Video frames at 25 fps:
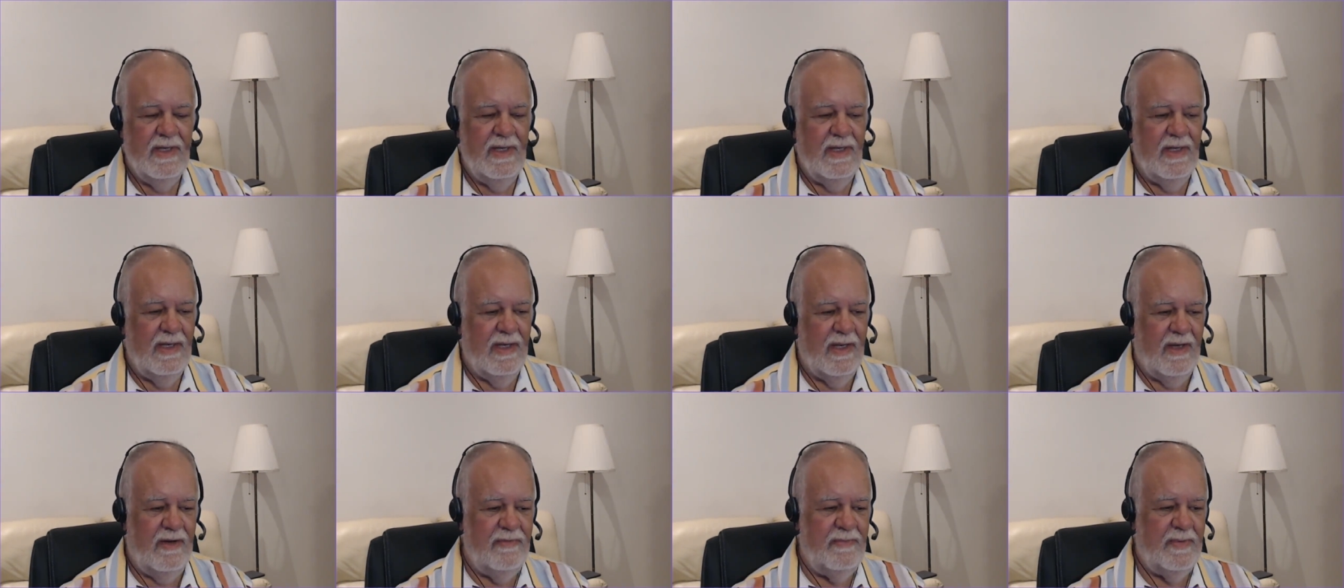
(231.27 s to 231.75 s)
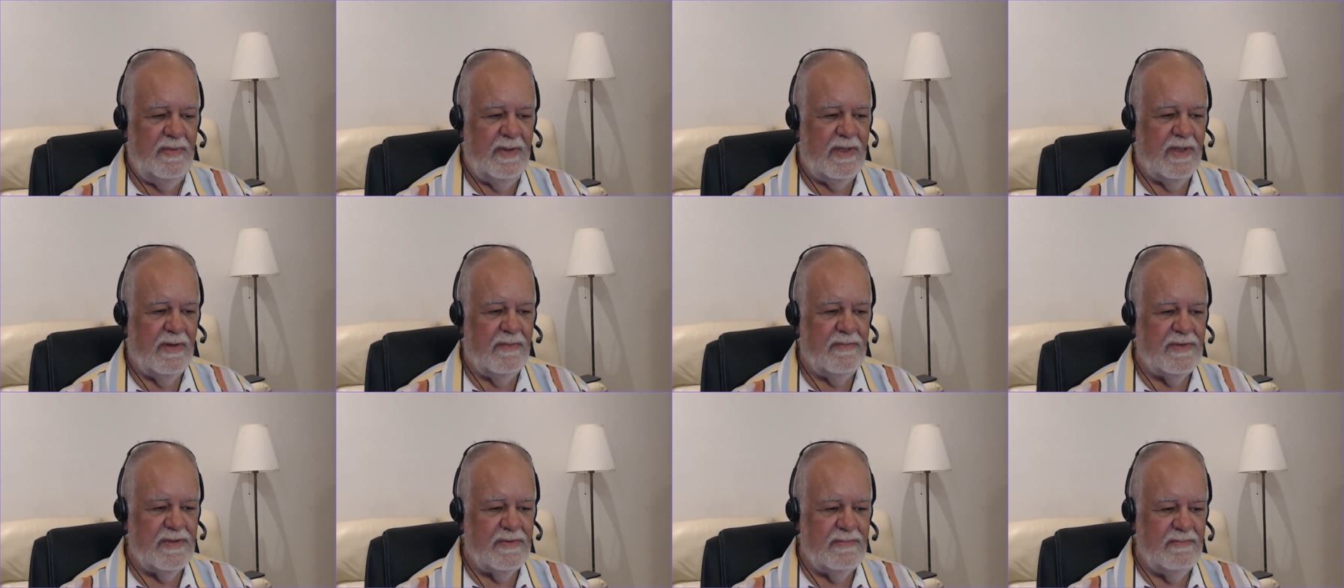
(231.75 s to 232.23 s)
Life
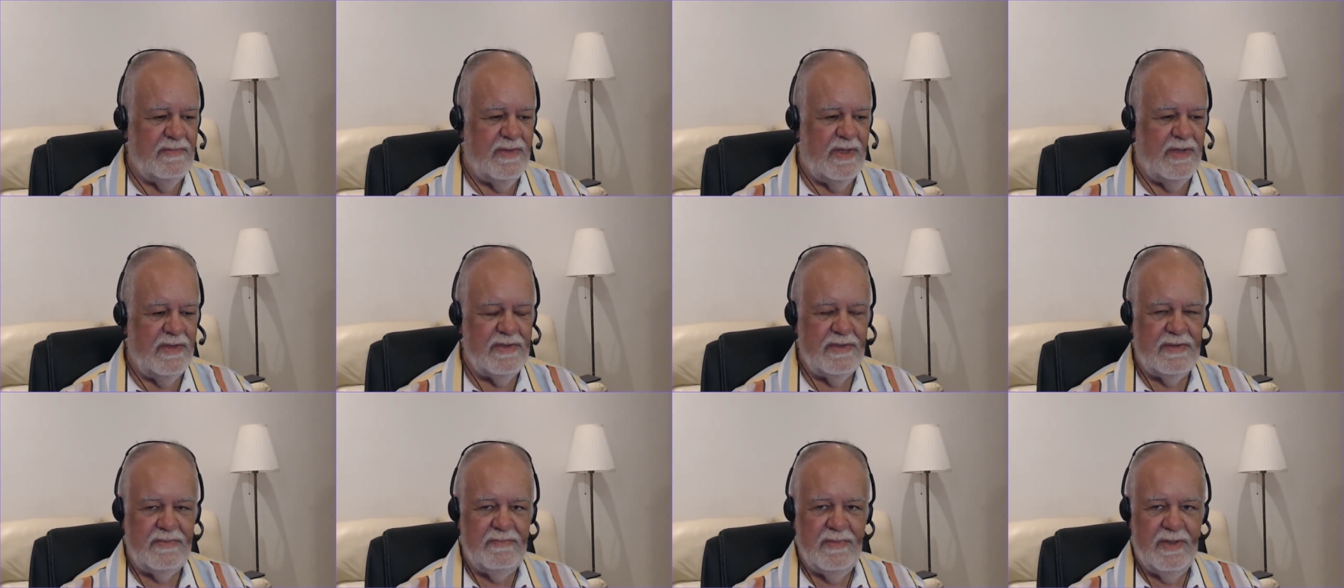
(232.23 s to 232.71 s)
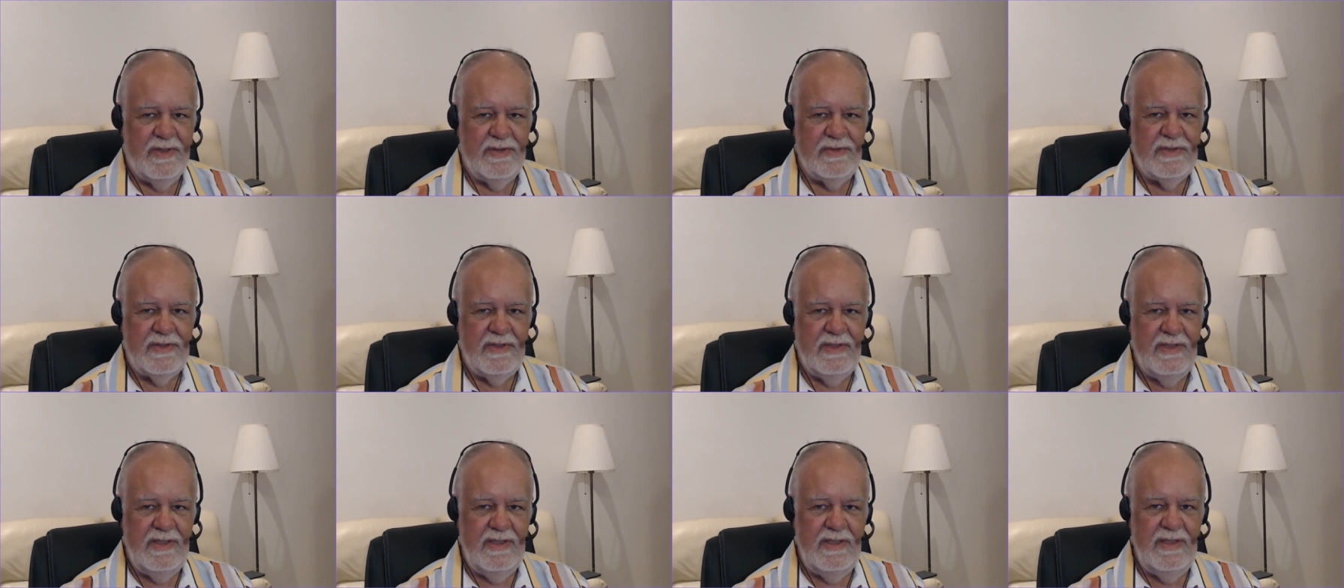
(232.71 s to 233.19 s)
becomes much, much
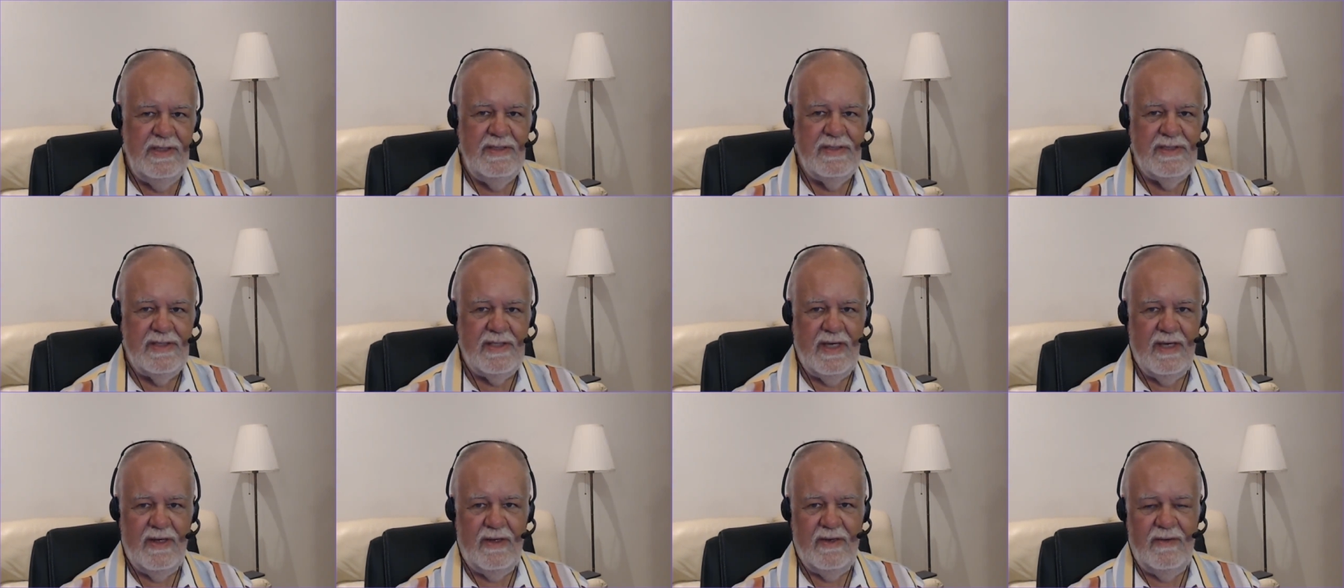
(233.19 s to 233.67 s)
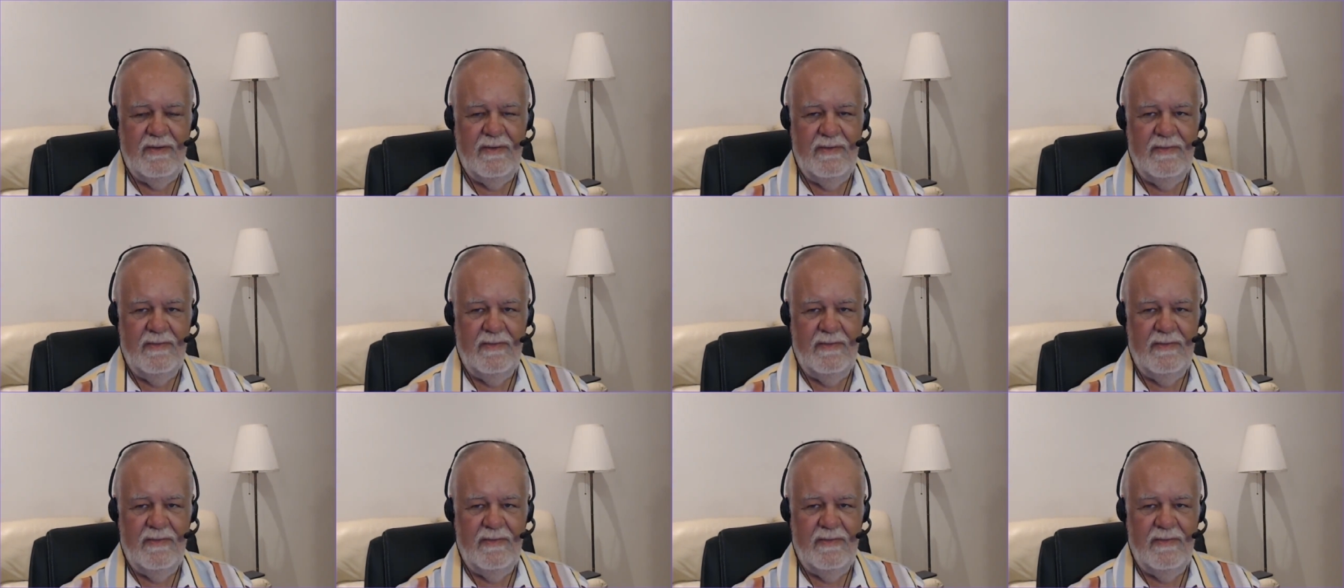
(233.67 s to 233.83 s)
easier